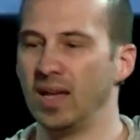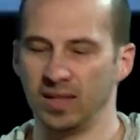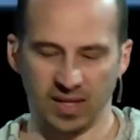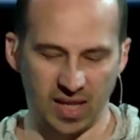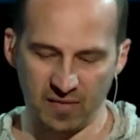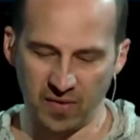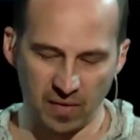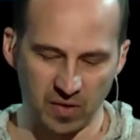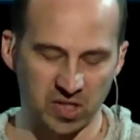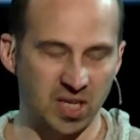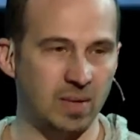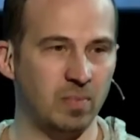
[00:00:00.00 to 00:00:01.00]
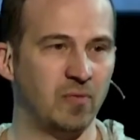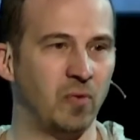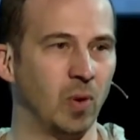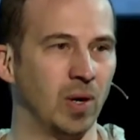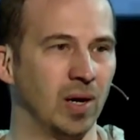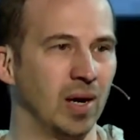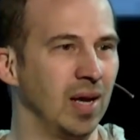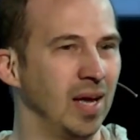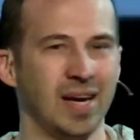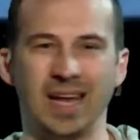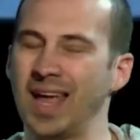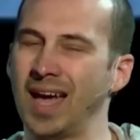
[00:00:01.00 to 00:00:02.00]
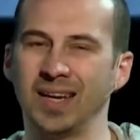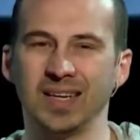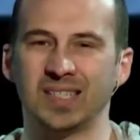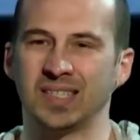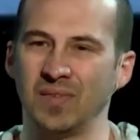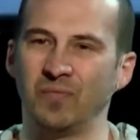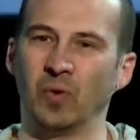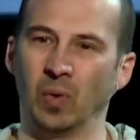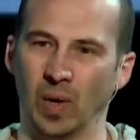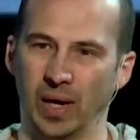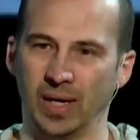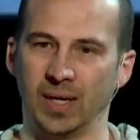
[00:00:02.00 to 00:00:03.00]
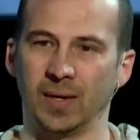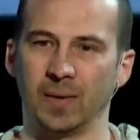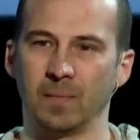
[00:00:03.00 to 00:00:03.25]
that they've never seen before. And again, not in a sinful way.